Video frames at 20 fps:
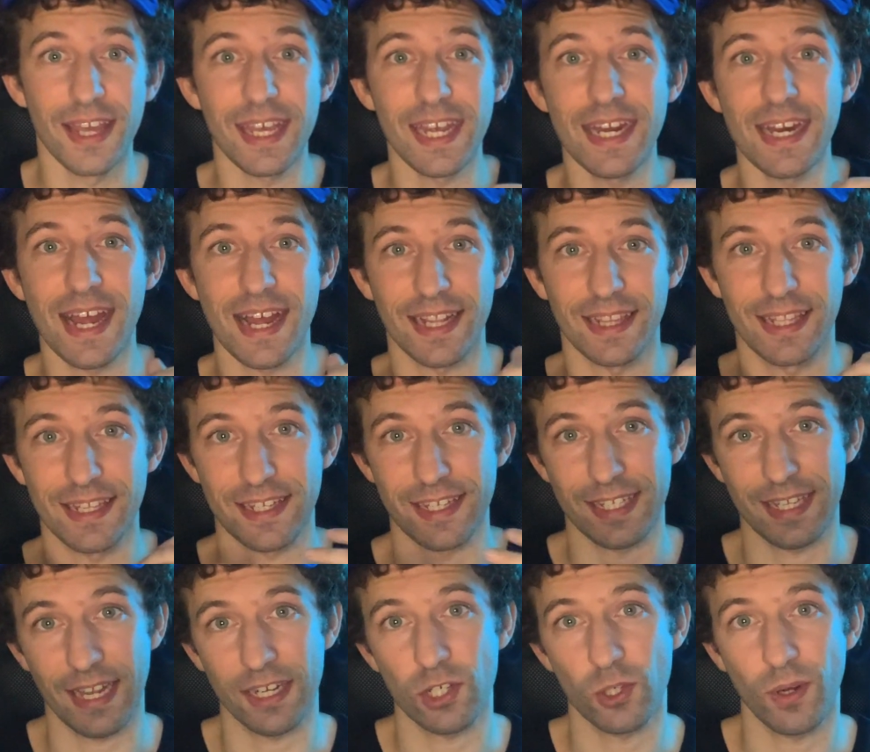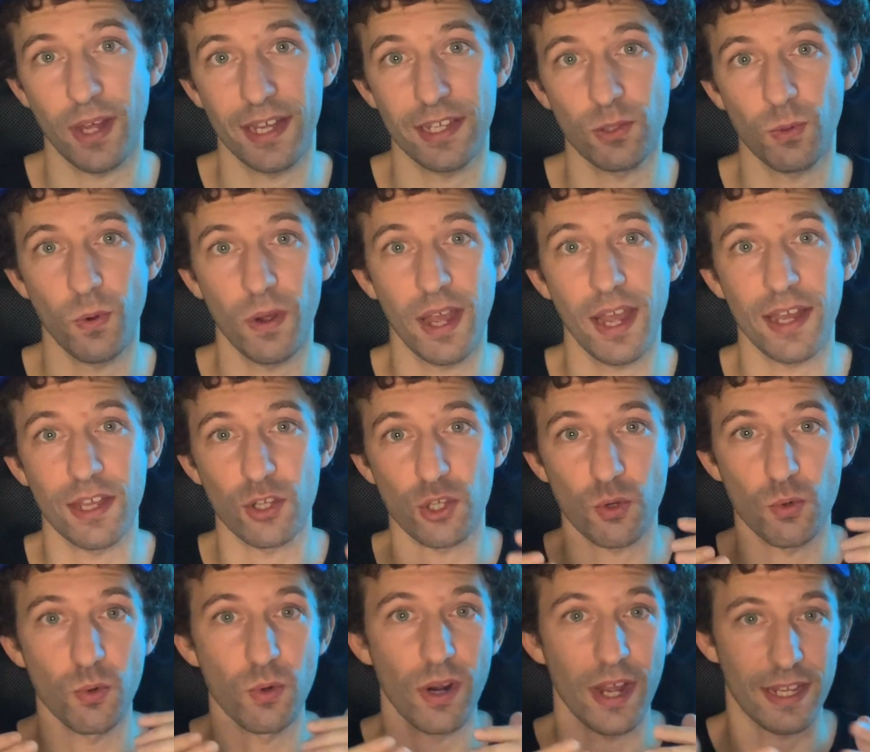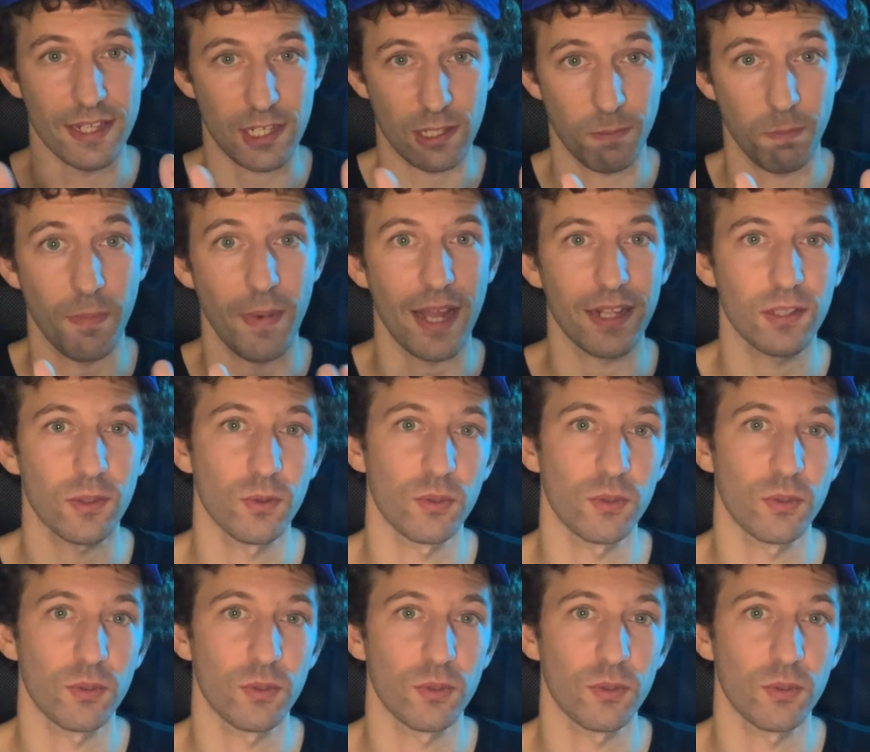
in a decentralized way through a smart